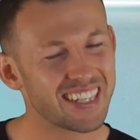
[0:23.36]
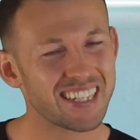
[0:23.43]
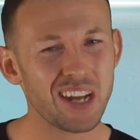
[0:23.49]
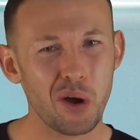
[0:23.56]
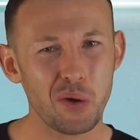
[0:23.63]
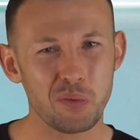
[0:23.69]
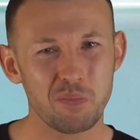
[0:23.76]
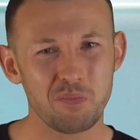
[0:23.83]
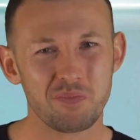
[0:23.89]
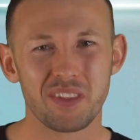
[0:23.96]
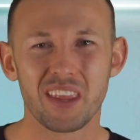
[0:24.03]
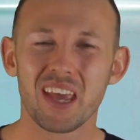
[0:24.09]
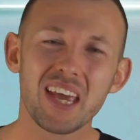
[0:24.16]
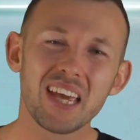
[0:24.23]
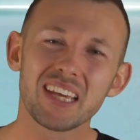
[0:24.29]
So,
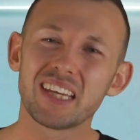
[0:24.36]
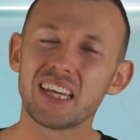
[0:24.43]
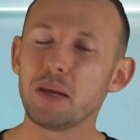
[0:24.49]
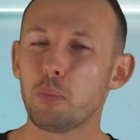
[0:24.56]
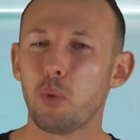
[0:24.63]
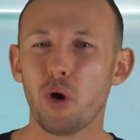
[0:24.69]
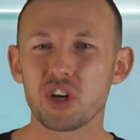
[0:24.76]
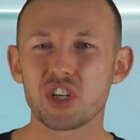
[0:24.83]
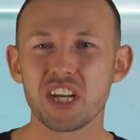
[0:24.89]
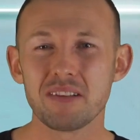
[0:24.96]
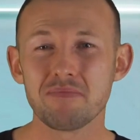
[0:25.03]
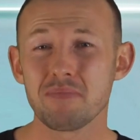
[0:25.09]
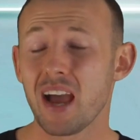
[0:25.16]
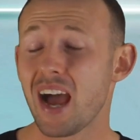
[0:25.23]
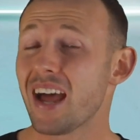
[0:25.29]
keep
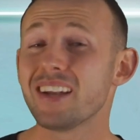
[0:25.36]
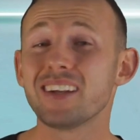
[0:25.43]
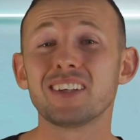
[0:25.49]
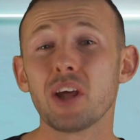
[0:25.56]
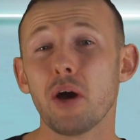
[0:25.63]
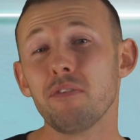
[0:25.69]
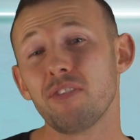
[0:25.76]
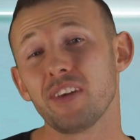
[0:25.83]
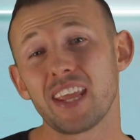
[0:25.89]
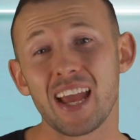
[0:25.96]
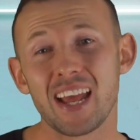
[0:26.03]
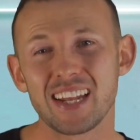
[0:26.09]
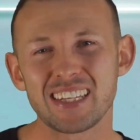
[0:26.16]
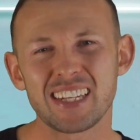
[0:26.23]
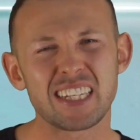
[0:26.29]
watching and don't
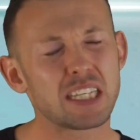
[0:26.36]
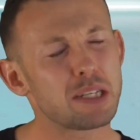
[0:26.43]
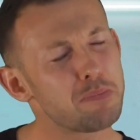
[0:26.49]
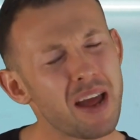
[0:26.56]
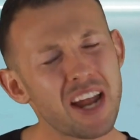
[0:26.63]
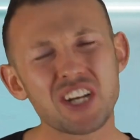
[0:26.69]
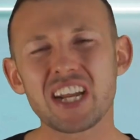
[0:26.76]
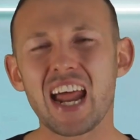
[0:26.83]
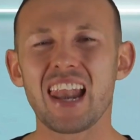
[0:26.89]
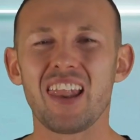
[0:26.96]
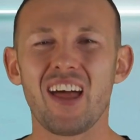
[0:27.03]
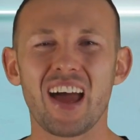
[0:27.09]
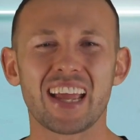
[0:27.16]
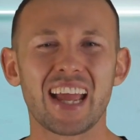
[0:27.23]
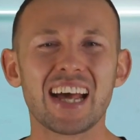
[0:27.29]
forget to smash that
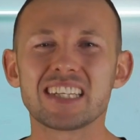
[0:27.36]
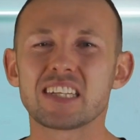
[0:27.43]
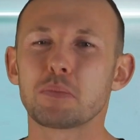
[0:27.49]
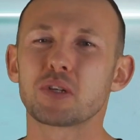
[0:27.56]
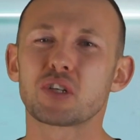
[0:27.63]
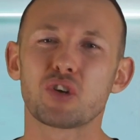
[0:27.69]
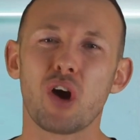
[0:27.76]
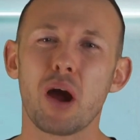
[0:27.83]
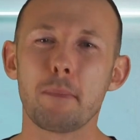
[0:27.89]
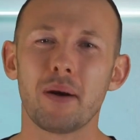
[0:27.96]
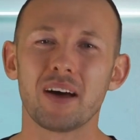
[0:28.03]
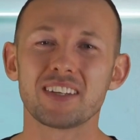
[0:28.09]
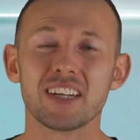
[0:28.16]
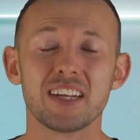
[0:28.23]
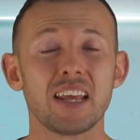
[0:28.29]
like and subscribe
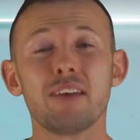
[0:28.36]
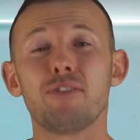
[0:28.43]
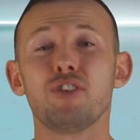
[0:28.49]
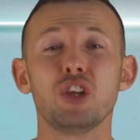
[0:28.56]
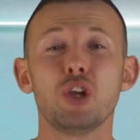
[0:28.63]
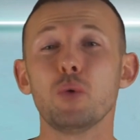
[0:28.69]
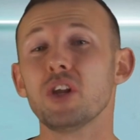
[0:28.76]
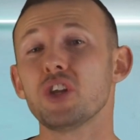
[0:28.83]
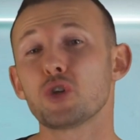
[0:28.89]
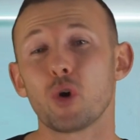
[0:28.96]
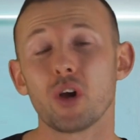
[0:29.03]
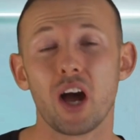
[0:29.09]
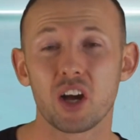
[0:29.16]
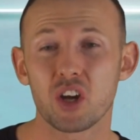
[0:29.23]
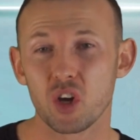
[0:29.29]
button if you
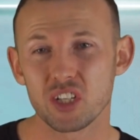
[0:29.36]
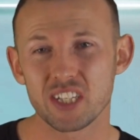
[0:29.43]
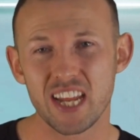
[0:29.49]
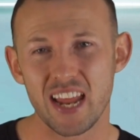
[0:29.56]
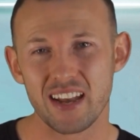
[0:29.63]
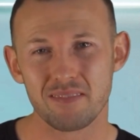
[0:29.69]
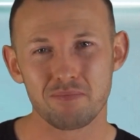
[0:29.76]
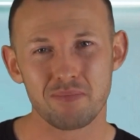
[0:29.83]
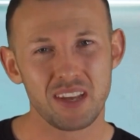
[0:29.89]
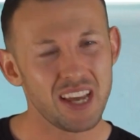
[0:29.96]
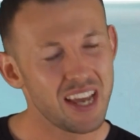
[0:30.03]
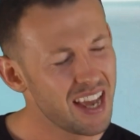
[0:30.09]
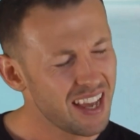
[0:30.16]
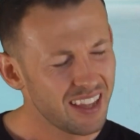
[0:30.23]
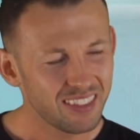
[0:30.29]
enjoy our content.
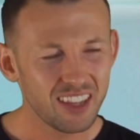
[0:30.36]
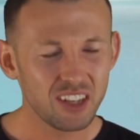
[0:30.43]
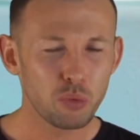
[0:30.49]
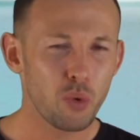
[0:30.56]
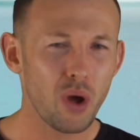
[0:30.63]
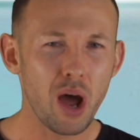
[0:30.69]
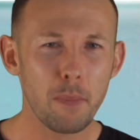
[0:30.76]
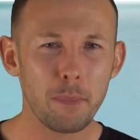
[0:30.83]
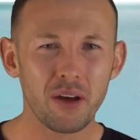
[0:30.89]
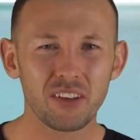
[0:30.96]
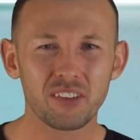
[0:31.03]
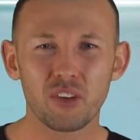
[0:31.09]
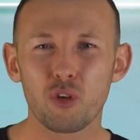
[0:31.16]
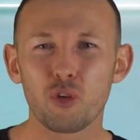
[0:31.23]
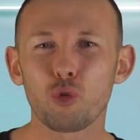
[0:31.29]
This will help
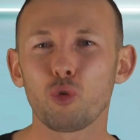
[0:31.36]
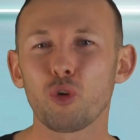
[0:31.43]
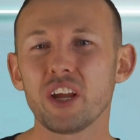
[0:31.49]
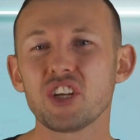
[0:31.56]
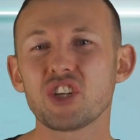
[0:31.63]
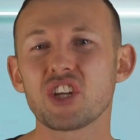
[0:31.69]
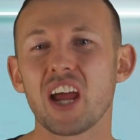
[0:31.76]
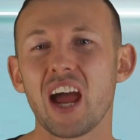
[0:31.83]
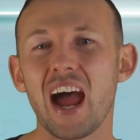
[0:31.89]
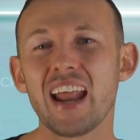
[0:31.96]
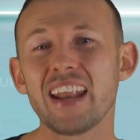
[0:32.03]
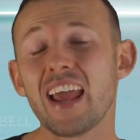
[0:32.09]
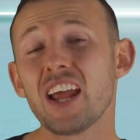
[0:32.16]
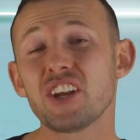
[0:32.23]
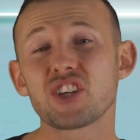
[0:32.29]
us reach
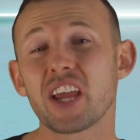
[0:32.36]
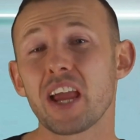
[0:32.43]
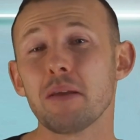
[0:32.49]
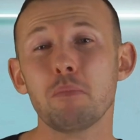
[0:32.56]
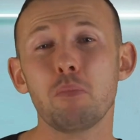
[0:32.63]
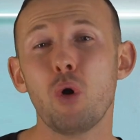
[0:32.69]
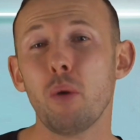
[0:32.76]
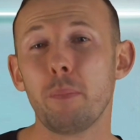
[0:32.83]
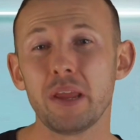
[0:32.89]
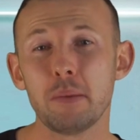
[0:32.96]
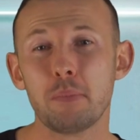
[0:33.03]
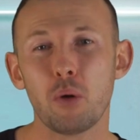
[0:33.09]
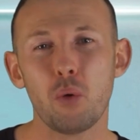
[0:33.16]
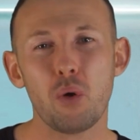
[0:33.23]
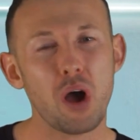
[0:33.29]
and educate more
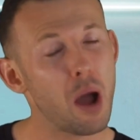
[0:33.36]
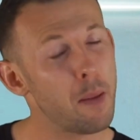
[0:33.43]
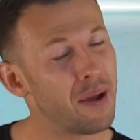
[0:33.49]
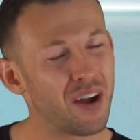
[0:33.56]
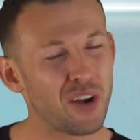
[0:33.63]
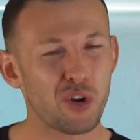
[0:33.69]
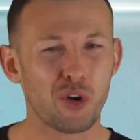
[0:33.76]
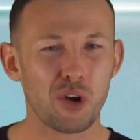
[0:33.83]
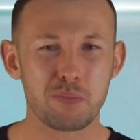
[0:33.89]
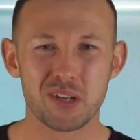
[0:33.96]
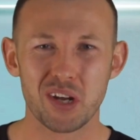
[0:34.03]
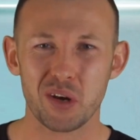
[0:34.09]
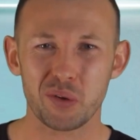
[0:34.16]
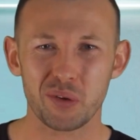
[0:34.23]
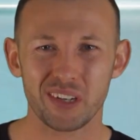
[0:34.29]
people about
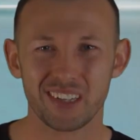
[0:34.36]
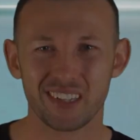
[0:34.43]
crypto.